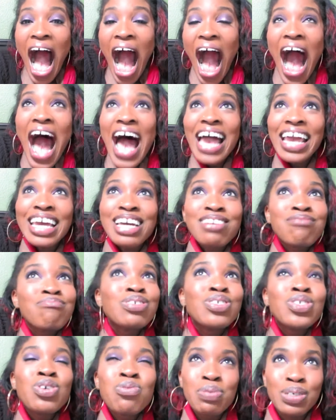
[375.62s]
I am
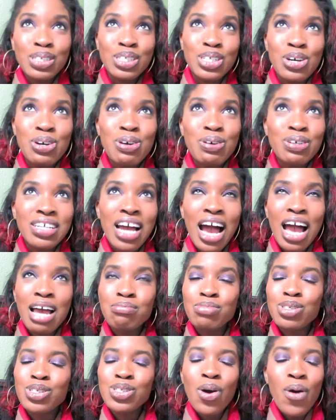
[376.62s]
super stoked. I
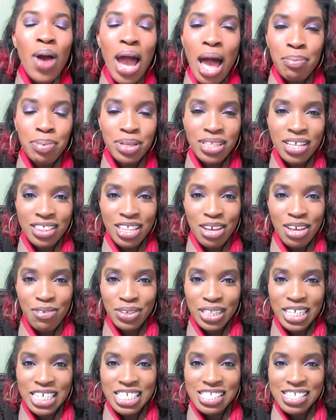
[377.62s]
am so happy that they
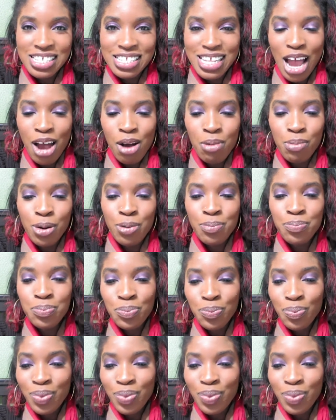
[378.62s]
released this album.